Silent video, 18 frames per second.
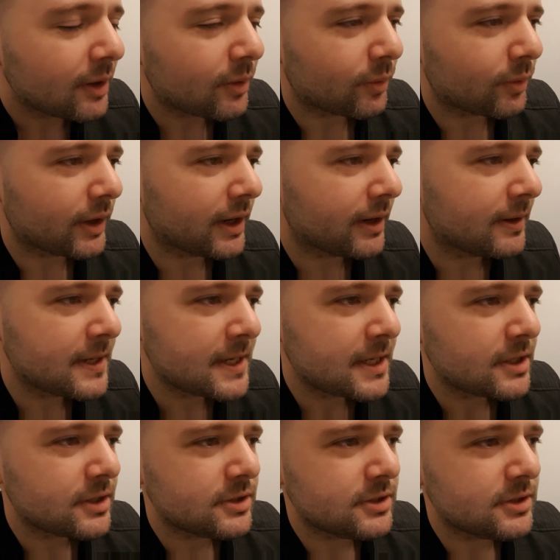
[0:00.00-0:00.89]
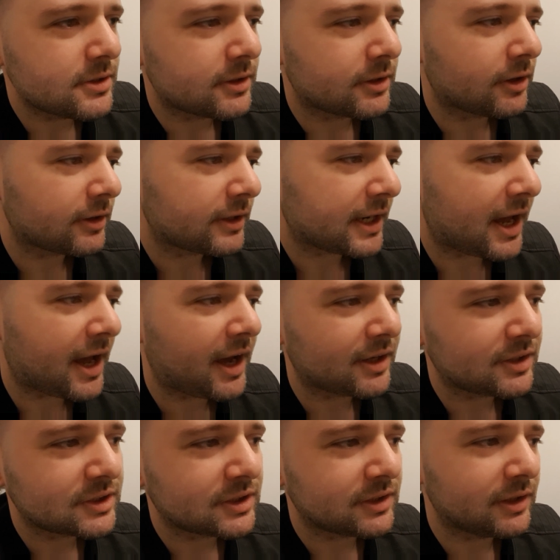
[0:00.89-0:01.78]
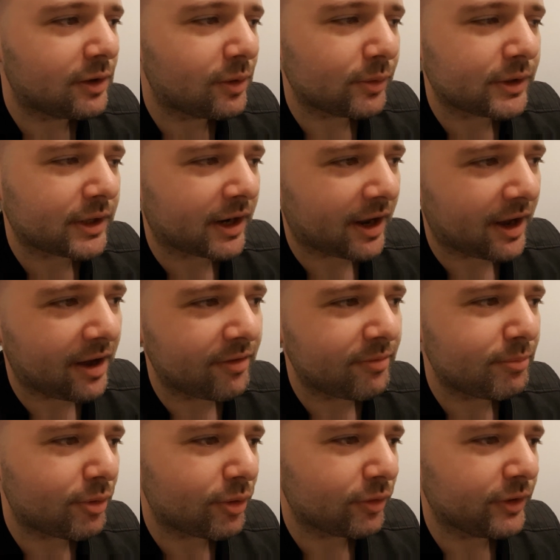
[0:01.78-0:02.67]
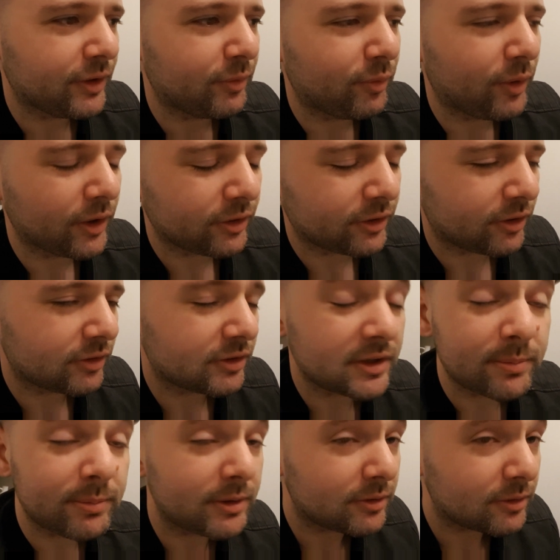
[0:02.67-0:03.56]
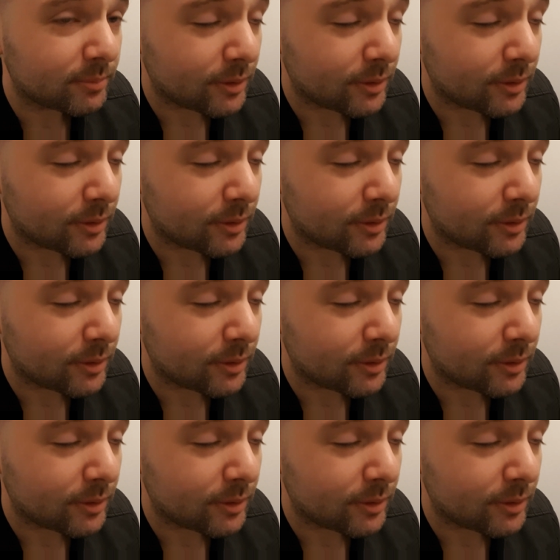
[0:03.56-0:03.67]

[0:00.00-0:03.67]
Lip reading: where you're not actually going to have more than one contributor,